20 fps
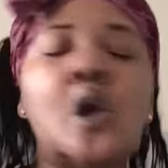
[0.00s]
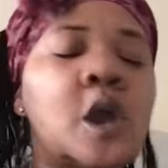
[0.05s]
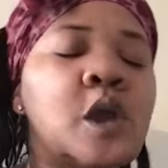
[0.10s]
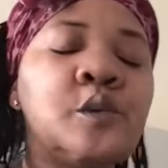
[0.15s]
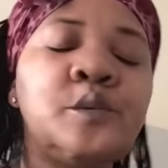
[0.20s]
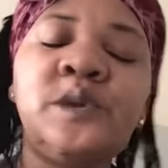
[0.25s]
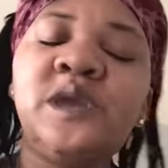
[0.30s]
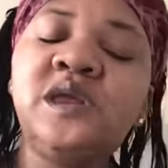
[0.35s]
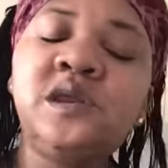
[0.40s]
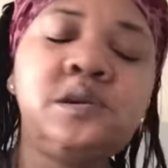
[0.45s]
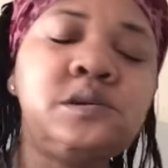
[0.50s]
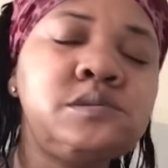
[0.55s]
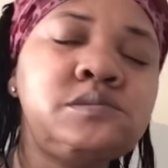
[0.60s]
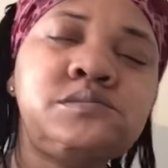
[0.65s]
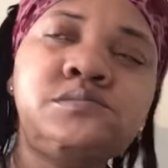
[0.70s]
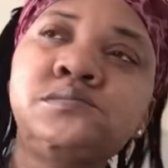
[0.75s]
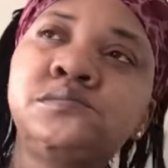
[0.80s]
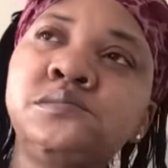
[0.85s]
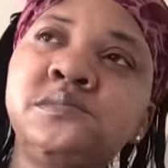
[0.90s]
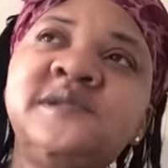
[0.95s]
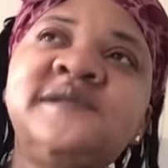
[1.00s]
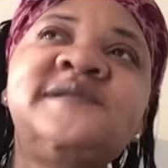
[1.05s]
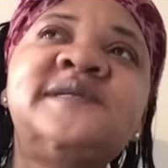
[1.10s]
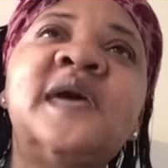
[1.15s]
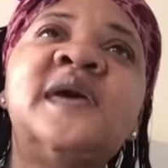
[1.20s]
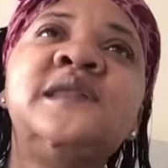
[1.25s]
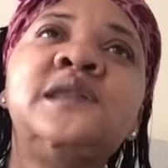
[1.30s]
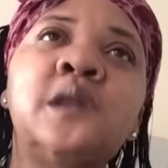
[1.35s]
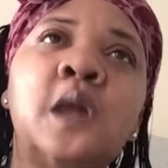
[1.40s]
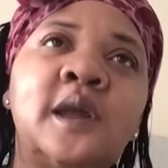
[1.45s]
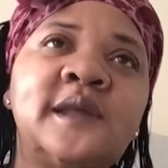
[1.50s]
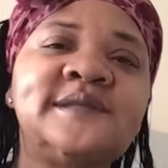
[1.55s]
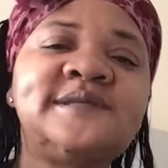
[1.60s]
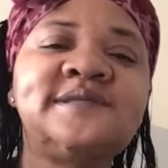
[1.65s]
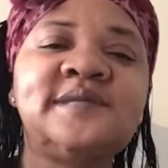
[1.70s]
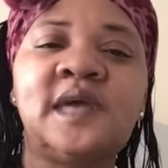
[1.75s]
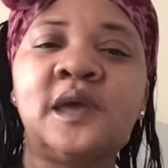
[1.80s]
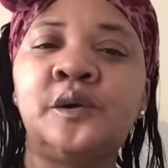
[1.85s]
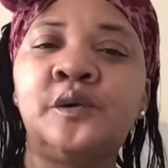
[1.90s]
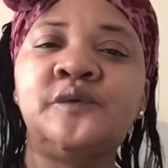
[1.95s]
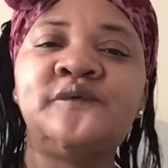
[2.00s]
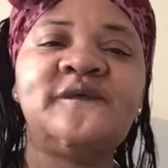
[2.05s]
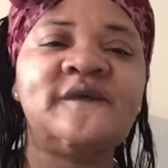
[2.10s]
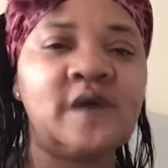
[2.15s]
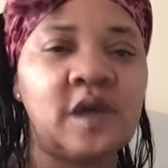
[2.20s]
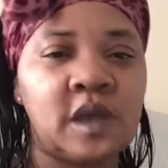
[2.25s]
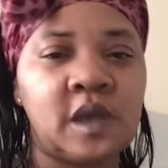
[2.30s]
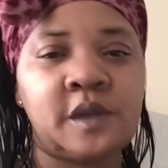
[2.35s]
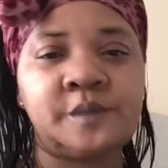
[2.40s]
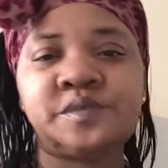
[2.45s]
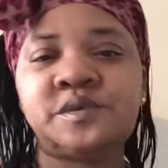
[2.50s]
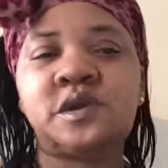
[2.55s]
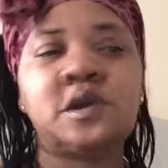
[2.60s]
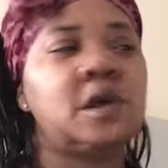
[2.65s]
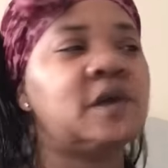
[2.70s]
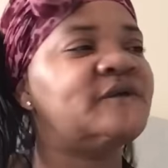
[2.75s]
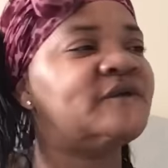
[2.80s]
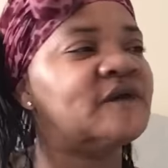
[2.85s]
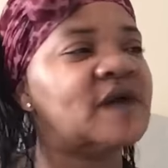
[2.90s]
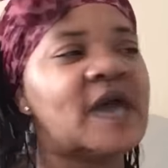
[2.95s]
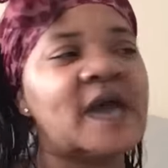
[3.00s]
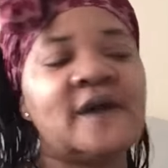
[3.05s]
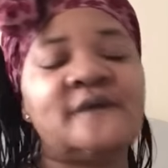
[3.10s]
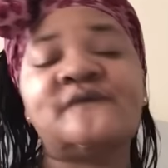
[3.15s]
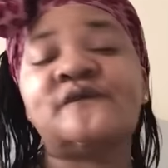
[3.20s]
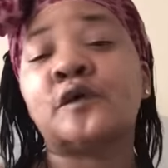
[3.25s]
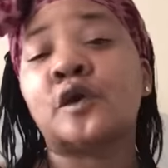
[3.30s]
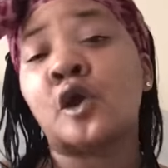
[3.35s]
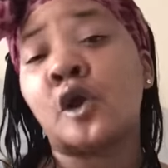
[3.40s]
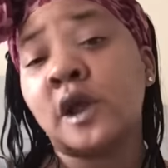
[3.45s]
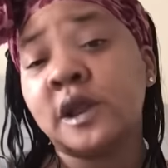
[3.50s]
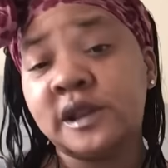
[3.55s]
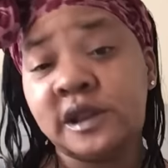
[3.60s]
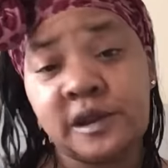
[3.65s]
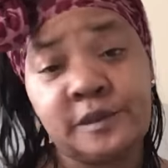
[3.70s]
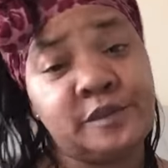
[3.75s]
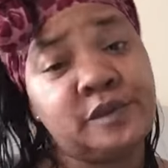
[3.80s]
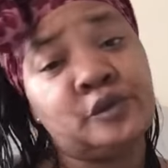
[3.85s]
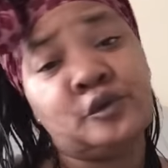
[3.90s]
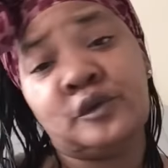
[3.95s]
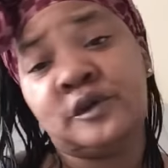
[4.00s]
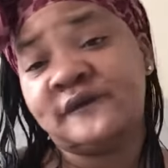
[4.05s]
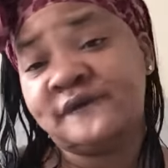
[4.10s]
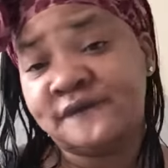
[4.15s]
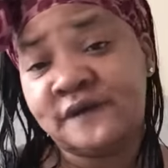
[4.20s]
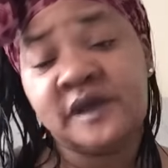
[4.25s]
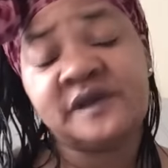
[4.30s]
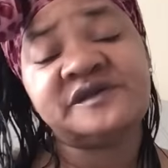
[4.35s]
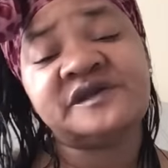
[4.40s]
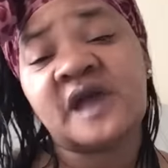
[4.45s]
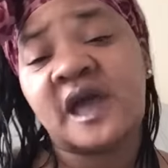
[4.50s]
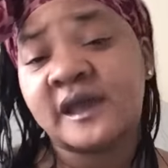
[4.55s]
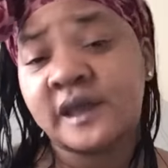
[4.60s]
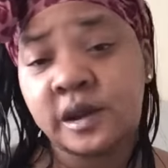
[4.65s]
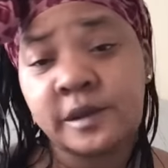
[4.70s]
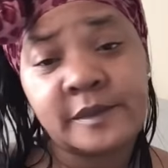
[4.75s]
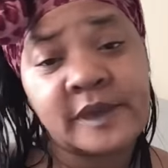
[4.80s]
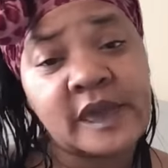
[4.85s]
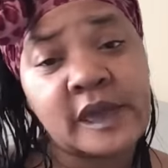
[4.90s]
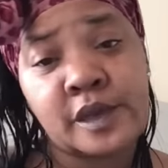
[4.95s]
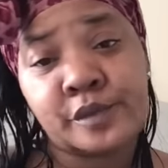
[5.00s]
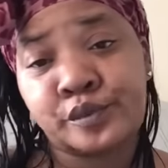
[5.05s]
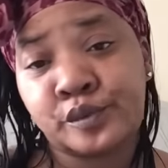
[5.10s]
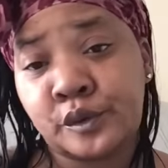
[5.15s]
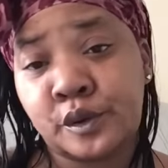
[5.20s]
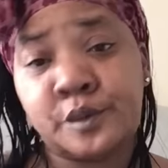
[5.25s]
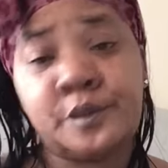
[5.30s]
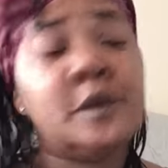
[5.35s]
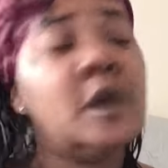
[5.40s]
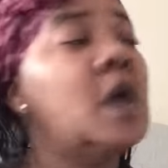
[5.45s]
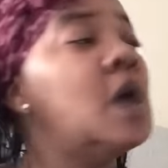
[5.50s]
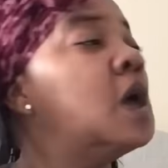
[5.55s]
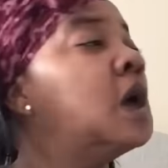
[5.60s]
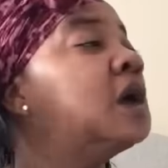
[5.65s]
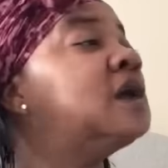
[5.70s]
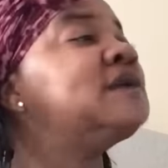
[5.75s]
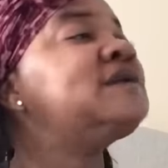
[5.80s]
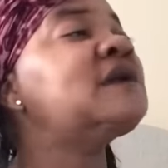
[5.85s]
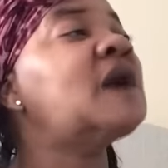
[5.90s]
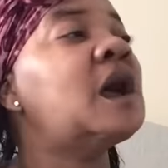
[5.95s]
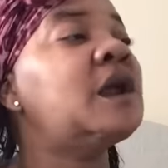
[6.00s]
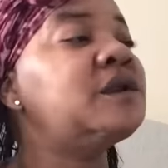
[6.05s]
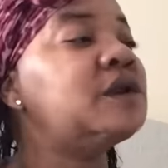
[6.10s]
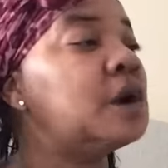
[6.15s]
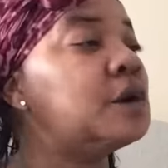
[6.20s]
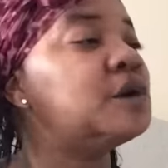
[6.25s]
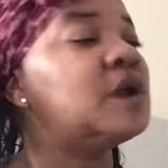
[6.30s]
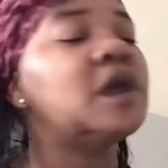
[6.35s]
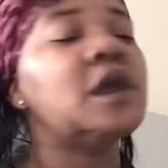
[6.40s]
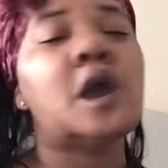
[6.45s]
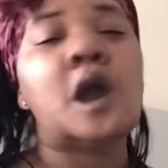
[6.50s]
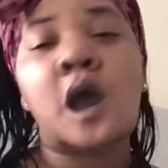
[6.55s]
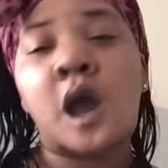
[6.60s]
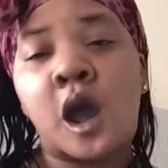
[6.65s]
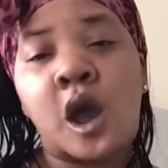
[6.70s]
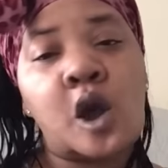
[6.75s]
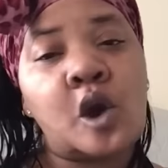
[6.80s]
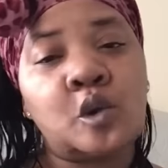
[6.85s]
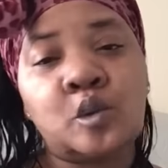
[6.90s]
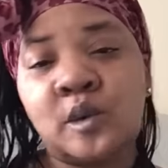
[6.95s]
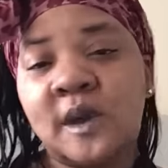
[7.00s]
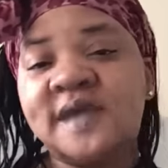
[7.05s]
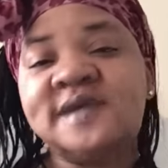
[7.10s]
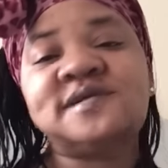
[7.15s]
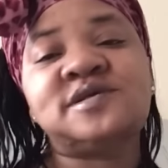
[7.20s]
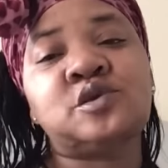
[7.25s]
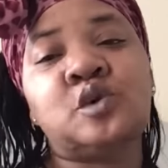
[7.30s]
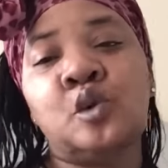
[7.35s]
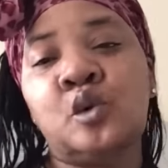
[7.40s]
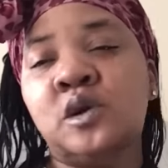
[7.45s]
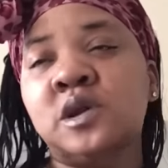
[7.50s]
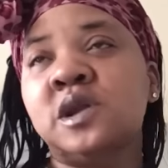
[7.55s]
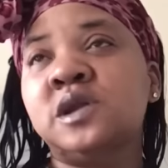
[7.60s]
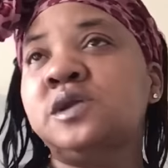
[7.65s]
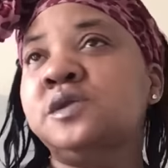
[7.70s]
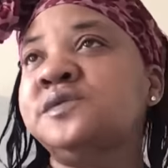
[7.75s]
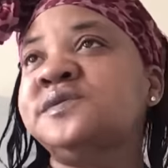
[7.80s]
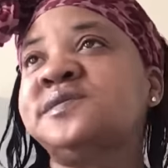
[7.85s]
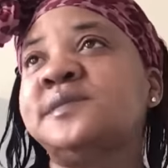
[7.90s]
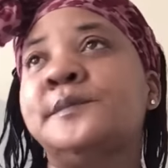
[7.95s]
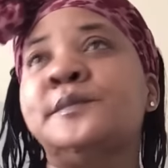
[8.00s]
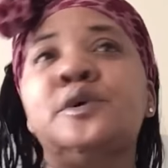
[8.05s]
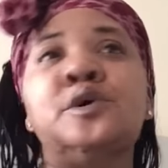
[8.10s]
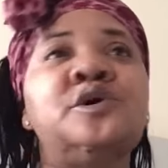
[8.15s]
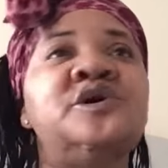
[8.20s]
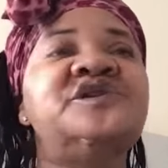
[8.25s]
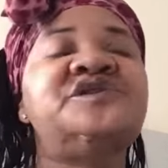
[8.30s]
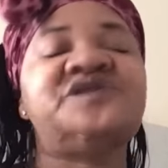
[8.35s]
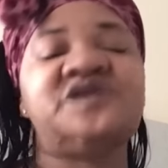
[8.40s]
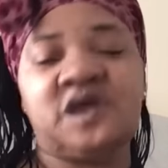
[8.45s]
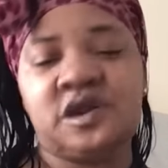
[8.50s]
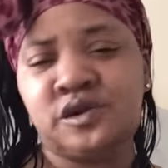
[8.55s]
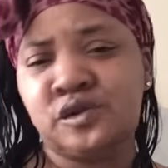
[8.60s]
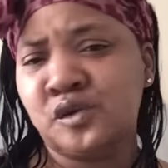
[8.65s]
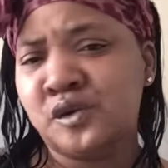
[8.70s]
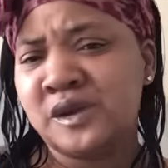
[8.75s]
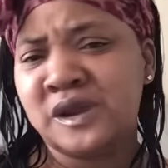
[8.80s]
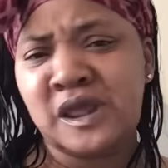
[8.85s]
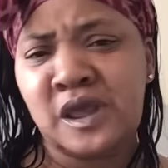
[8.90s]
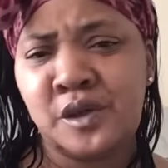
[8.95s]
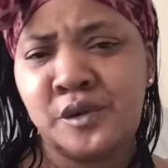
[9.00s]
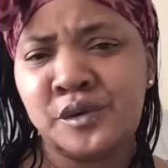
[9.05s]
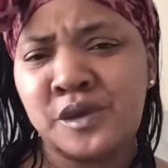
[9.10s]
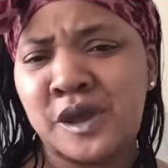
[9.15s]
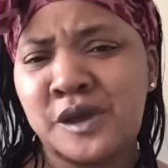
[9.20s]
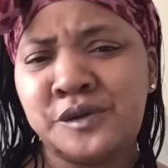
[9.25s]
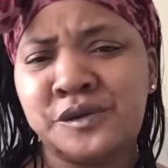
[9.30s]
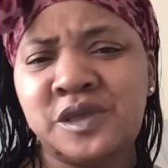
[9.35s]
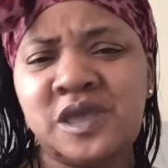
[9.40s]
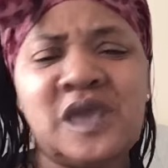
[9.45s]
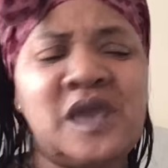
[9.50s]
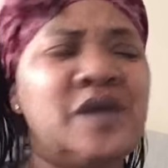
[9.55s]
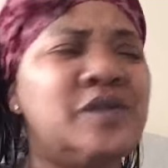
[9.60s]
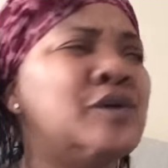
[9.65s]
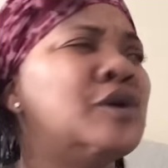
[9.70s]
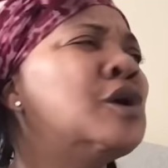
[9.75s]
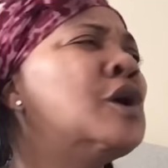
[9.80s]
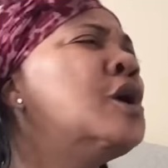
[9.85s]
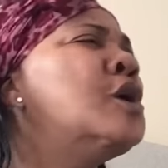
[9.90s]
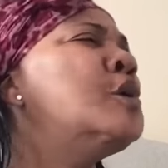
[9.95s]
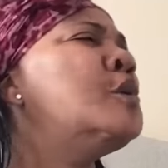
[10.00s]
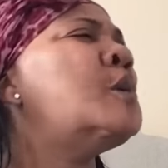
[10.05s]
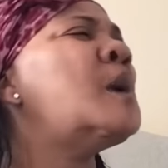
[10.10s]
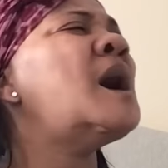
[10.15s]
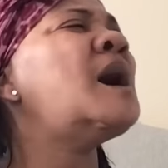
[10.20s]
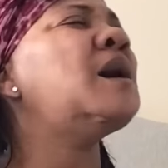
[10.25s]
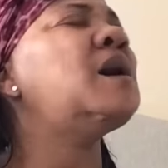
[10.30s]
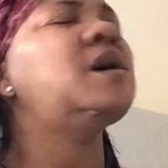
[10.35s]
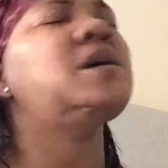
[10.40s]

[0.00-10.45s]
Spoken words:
are we setting ourselves up to for Carly to be going to fuck Jock in the bathroom? Because y'all know they always going to do some bullshit knowing they don't go together. What?